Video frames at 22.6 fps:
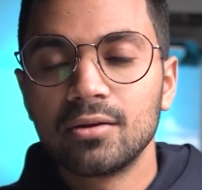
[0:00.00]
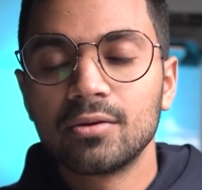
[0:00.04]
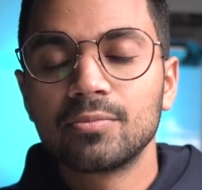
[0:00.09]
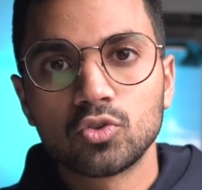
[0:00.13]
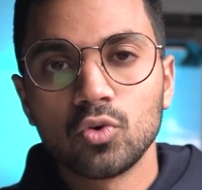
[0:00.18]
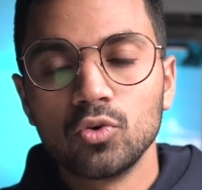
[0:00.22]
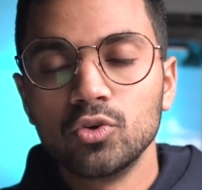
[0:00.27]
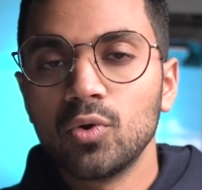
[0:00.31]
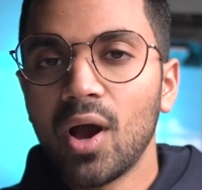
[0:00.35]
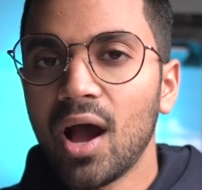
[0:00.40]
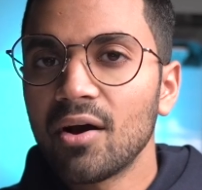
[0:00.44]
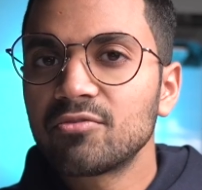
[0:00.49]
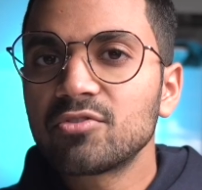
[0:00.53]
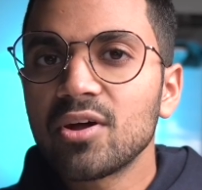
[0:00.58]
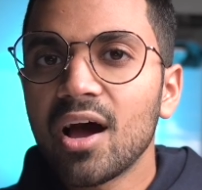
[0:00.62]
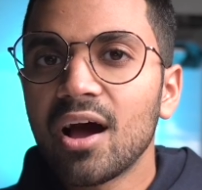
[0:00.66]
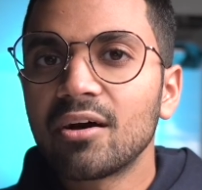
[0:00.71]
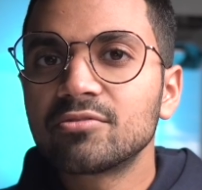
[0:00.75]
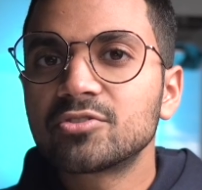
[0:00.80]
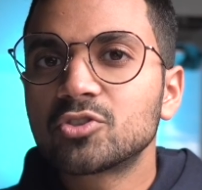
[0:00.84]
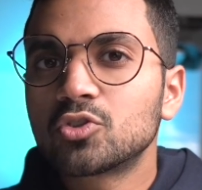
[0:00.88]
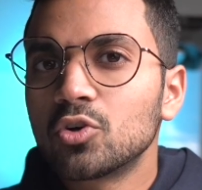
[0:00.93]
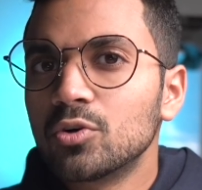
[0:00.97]
So you have to
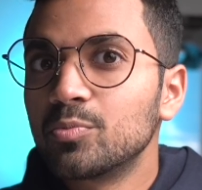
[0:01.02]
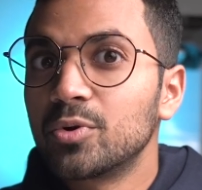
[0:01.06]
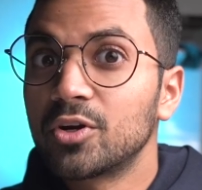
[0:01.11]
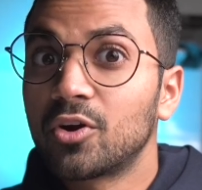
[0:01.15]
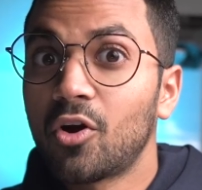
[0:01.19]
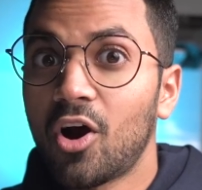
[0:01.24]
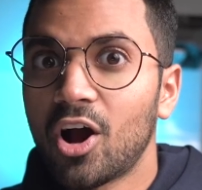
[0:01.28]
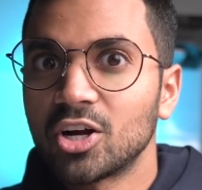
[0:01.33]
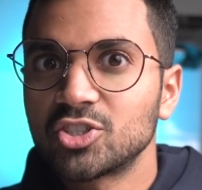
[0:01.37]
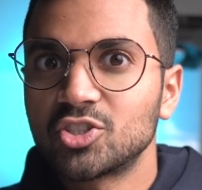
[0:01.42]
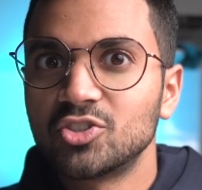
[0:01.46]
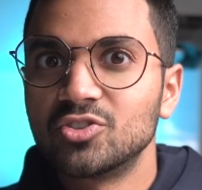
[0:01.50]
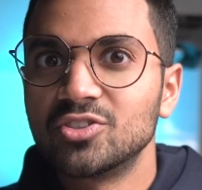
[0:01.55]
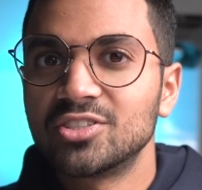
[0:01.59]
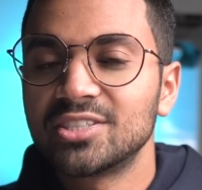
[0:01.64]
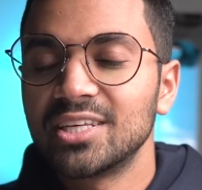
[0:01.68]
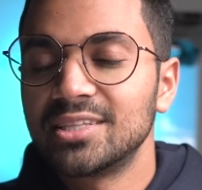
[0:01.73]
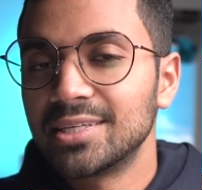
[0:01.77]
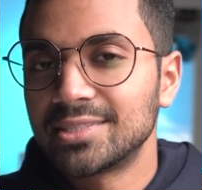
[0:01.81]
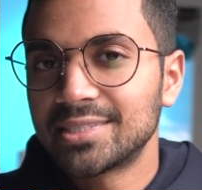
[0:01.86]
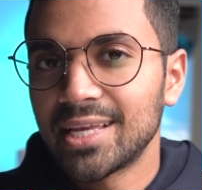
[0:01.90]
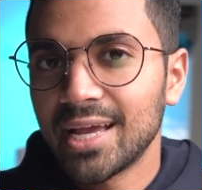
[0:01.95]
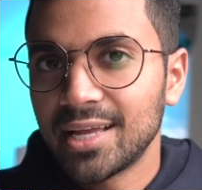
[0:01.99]
have certain precautions
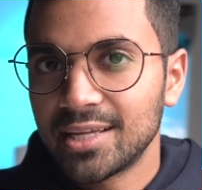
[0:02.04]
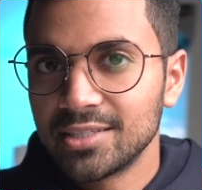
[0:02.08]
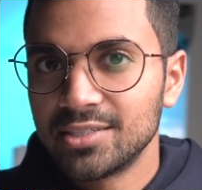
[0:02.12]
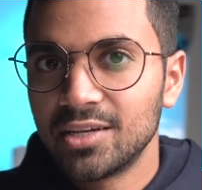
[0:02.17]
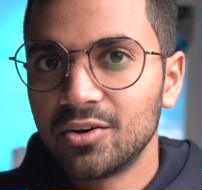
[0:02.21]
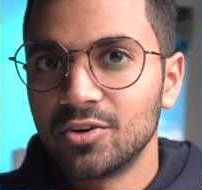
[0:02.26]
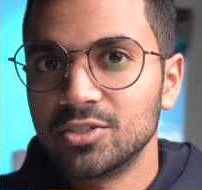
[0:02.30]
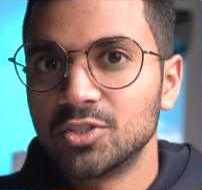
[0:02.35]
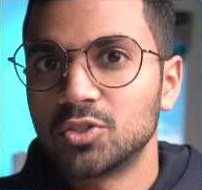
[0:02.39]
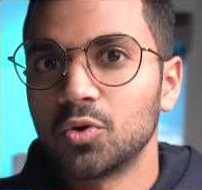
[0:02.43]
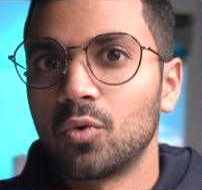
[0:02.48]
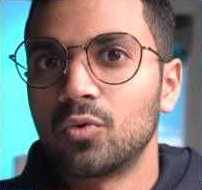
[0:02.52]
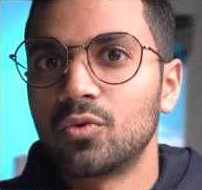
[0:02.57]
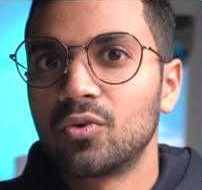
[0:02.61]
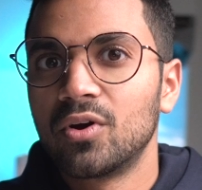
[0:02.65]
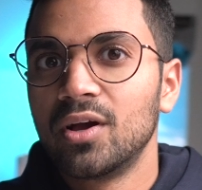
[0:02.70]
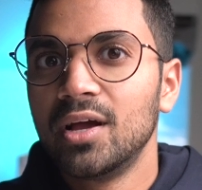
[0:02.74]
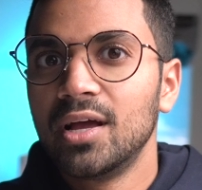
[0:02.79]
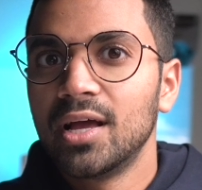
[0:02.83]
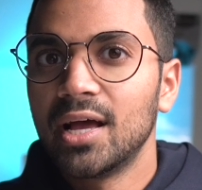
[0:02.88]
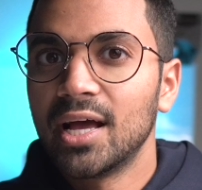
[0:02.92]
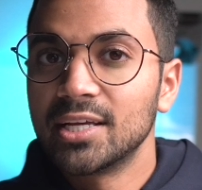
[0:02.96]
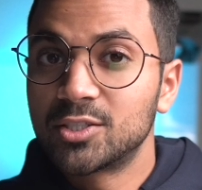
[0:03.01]
in the secondary zone
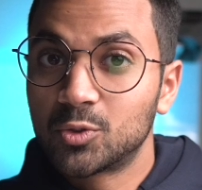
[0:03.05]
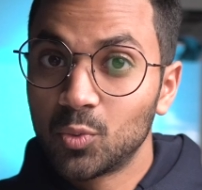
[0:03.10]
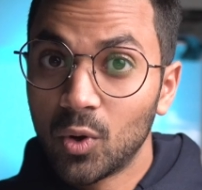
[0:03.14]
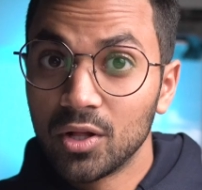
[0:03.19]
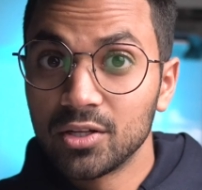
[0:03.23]
as